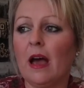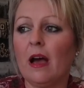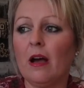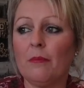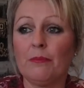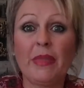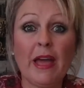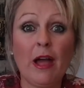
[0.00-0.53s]

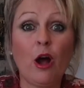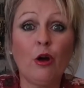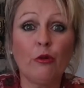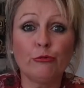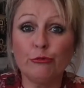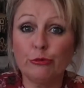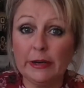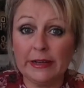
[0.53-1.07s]
They
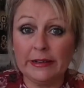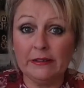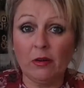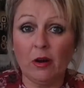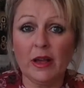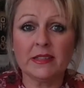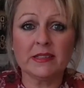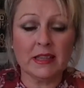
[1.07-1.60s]
are really
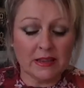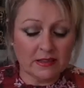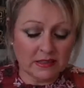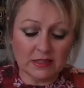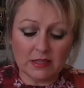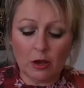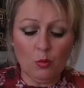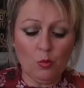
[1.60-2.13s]
nice and
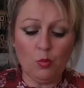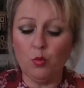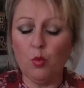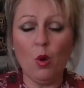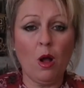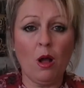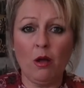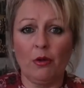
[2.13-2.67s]
so
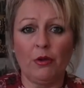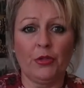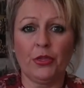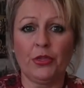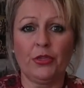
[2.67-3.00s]
worth